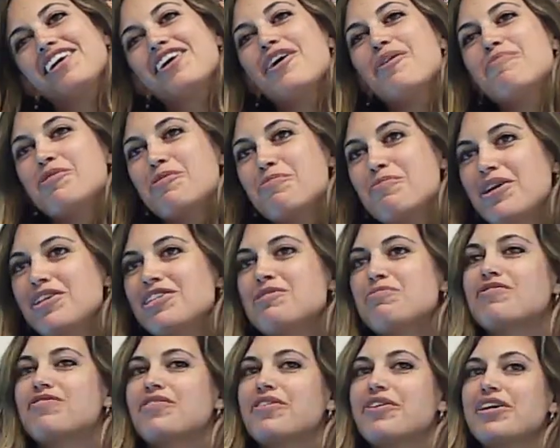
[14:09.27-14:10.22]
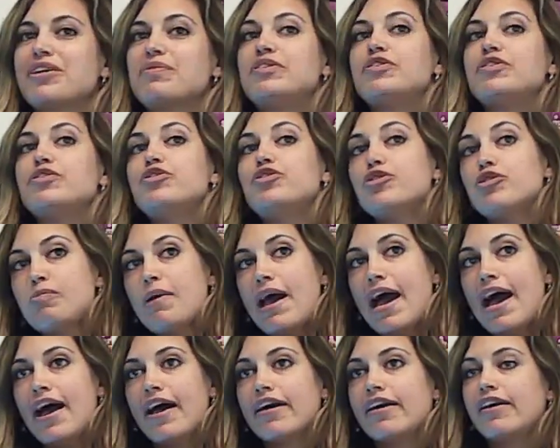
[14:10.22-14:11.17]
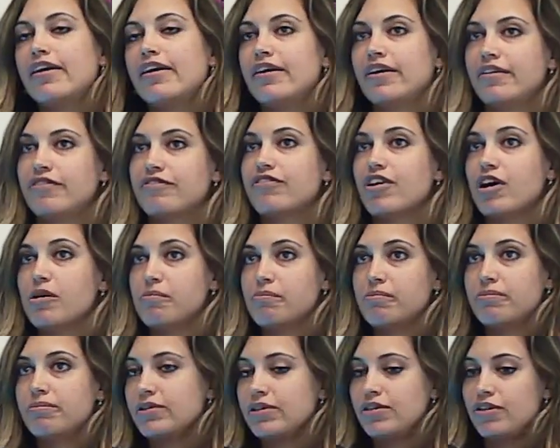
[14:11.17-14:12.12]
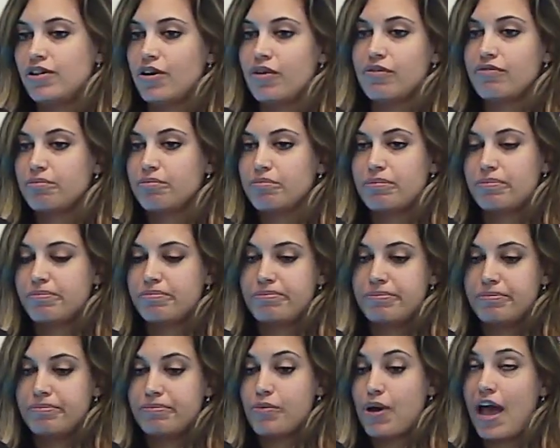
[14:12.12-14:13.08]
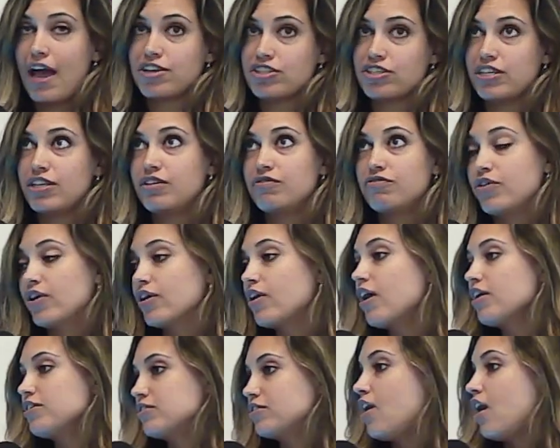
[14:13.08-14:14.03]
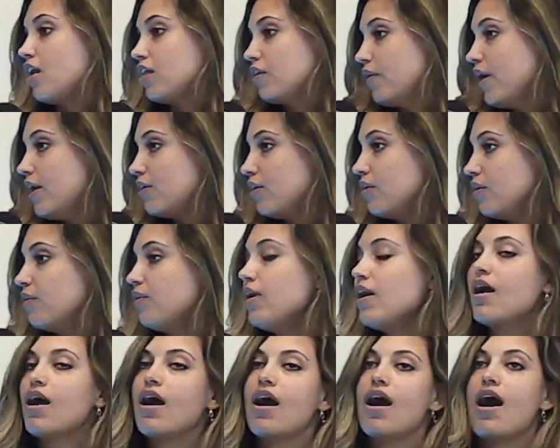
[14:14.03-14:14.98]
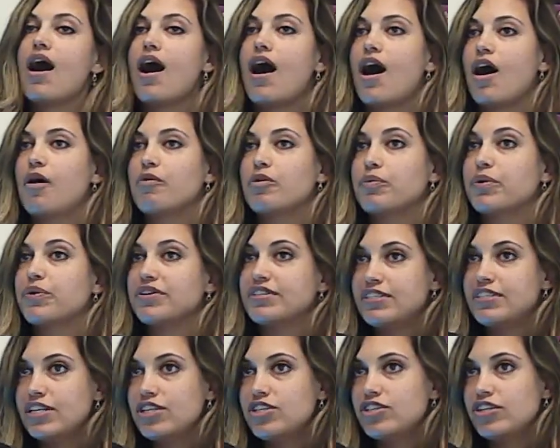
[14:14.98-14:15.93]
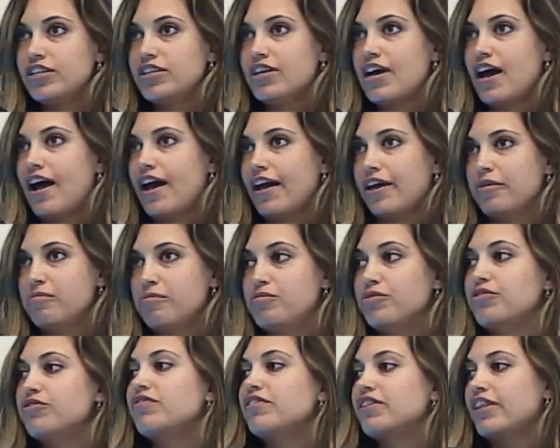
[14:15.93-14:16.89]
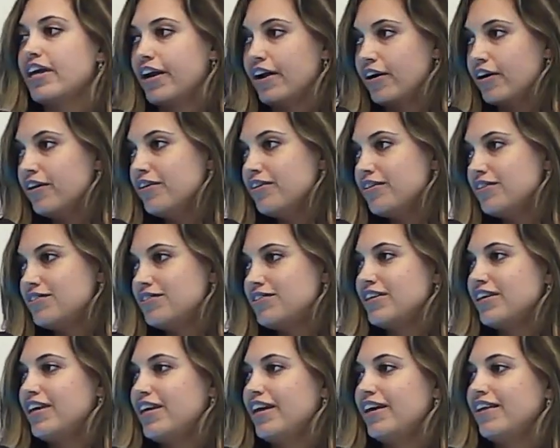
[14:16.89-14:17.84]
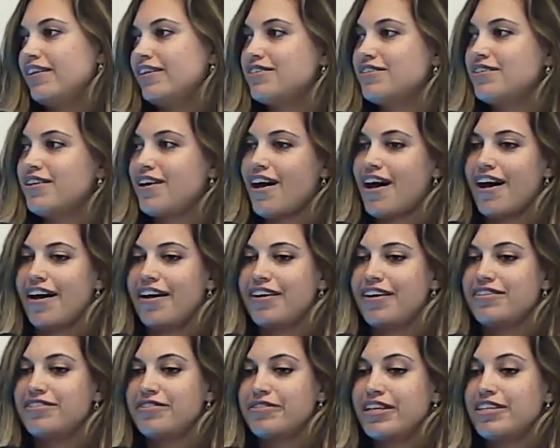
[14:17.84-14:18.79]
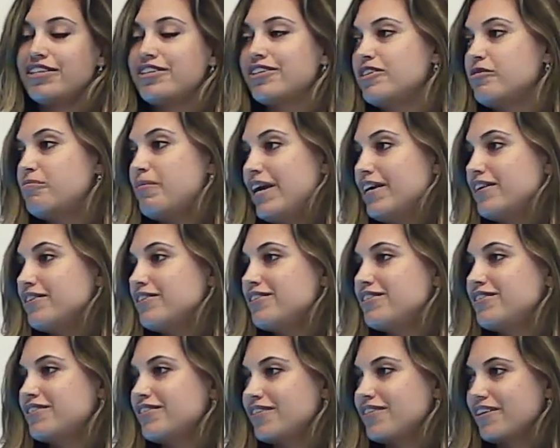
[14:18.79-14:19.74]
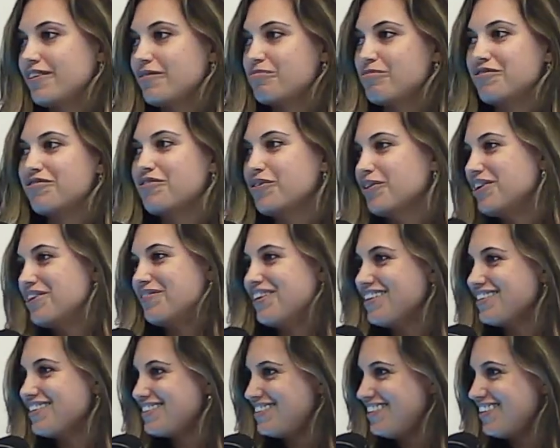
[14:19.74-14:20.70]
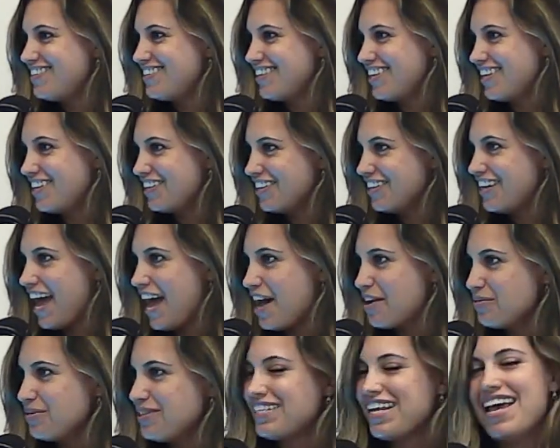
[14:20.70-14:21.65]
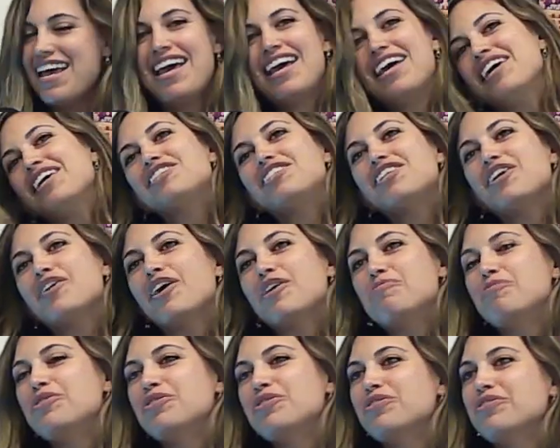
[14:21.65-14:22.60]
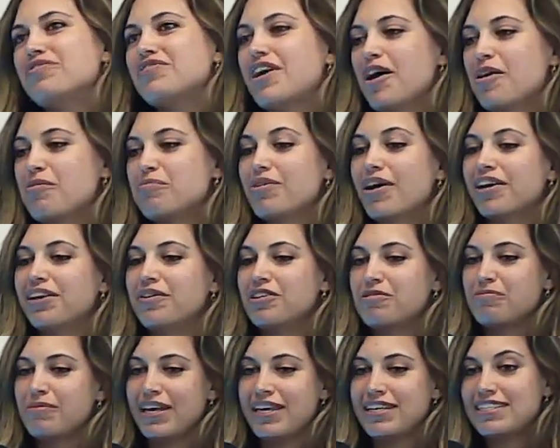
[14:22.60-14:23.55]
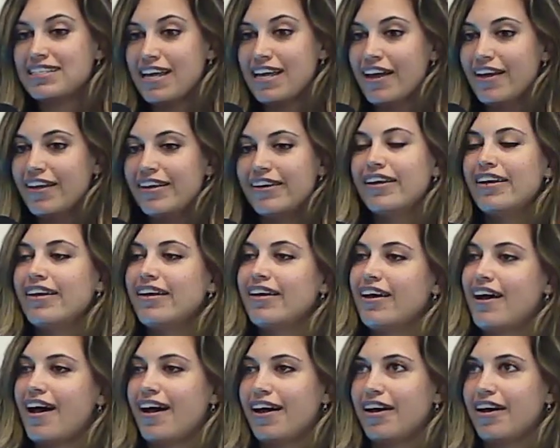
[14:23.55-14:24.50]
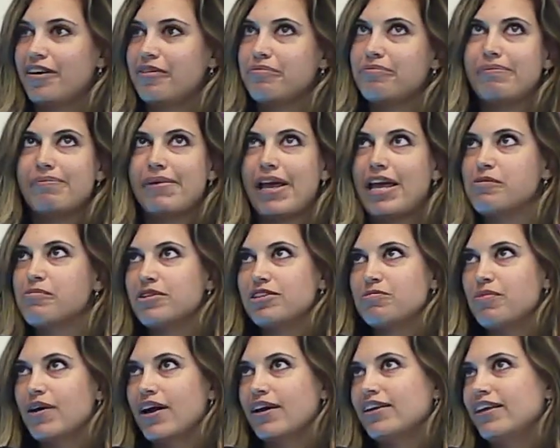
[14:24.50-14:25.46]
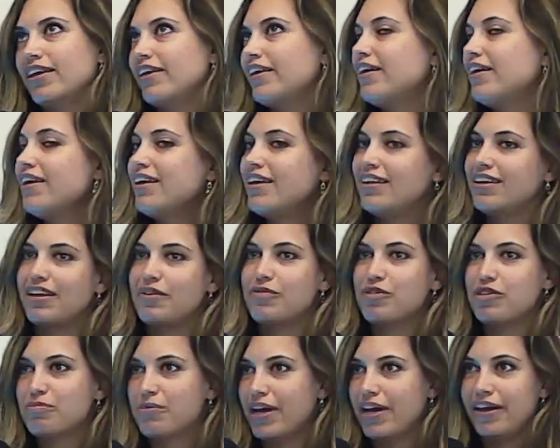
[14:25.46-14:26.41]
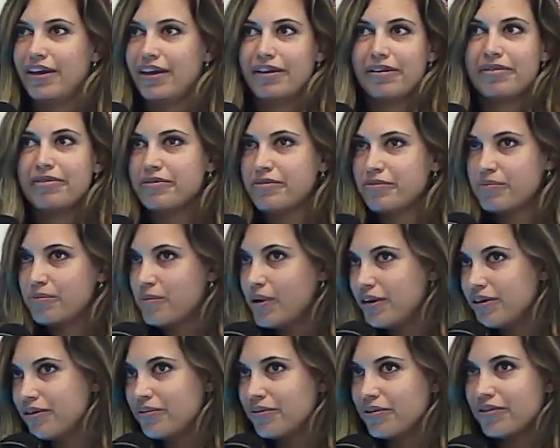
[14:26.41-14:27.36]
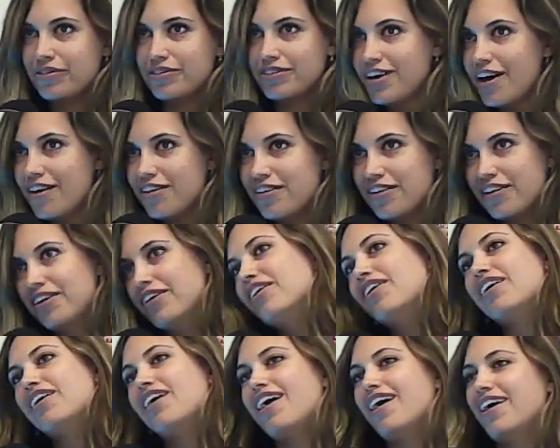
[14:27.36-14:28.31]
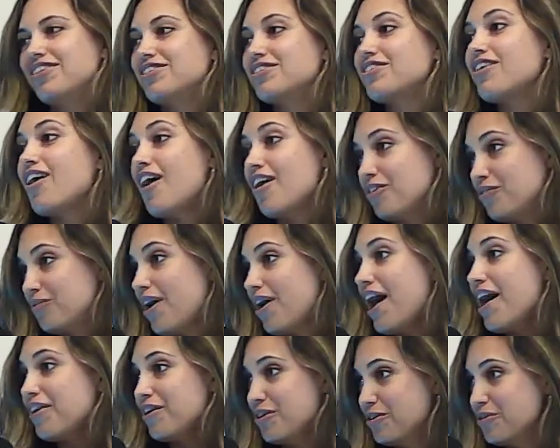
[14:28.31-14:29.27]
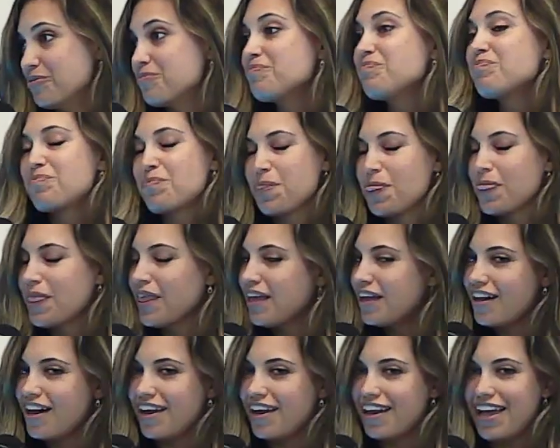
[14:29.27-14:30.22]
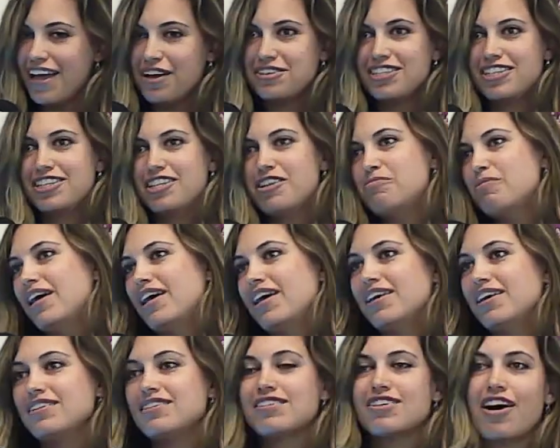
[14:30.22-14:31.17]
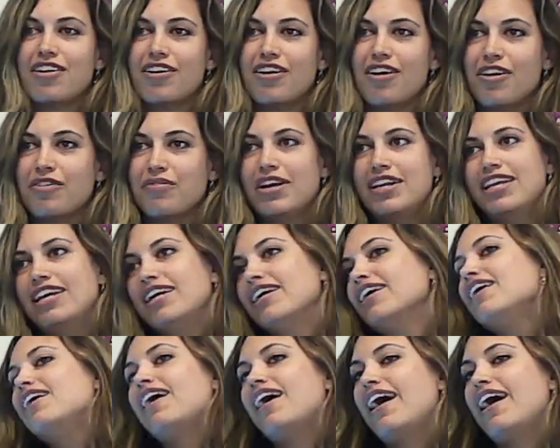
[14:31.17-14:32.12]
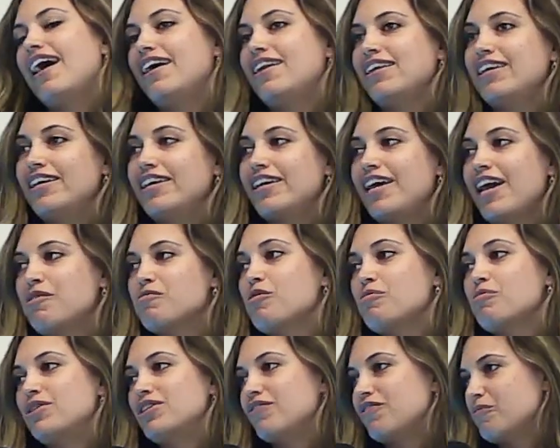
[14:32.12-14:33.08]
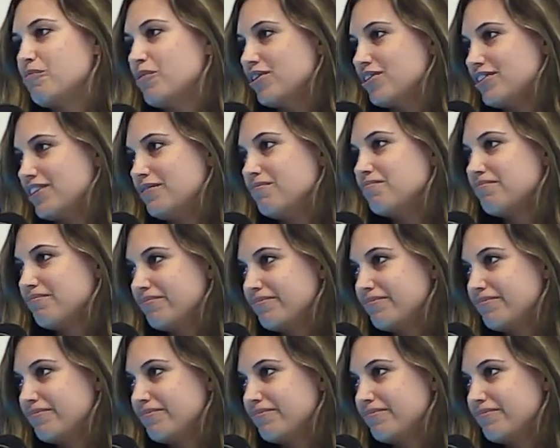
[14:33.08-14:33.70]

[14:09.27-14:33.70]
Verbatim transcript: couple months before he was due back from, you know, actually in Fort Carson, Colorado, uh, where we were stationed, I moved there to get uh, to get to the base before anyone else did to get a good house. Right. So I moved uh, pregnant with my son, uh, eight months pregnant with my one year old daughter uh, mm, to Colorado, got a house on the base, got it all ready, and he came home a different person.